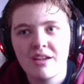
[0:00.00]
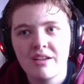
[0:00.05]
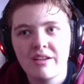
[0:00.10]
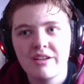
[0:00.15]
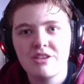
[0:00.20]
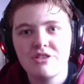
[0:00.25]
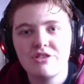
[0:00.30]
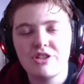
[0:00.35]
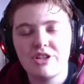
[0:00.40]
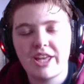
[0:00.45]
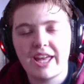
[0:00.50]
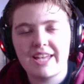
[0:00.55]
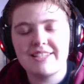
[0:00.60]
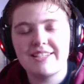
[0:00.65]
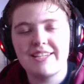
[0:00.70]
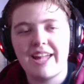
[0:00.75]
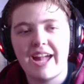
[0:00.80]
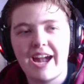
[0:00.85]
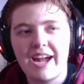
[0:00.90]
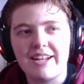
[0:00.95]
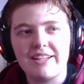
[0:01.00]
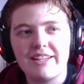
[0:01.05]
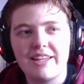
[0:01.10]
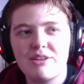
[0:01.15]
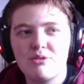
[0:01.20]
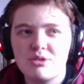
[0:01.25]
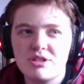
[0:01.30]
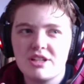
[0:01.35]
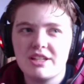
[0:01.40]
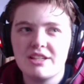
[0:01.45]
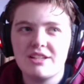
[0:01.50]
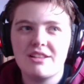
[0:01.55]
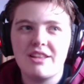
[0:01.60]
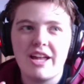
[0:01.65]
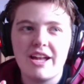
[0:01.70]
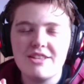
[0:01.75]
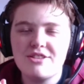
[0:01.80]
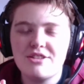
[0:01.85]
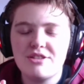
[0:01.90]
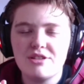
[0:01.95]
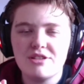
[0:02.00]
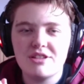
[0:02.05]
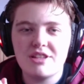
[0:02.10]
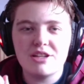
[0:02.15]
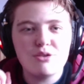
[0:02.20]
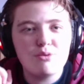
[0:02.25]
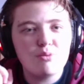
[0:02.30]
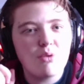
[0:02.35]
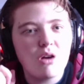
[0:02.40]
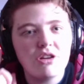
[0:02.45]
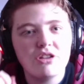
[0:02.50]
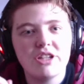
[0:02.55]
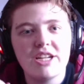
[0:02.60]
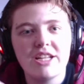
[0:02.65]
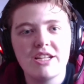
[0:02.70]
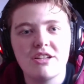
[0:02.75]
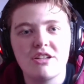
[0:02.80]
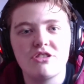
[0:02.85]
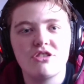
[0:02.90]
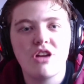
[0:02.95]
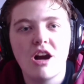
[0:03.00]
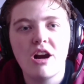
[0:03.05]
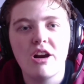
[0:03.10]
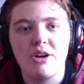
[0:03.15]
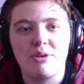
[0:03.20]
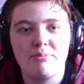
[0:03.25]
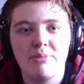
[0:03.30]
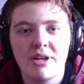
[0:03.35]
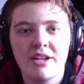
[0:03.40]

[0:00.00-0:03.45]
So you can't see the attic. And we're like, that's water hitting our tarp.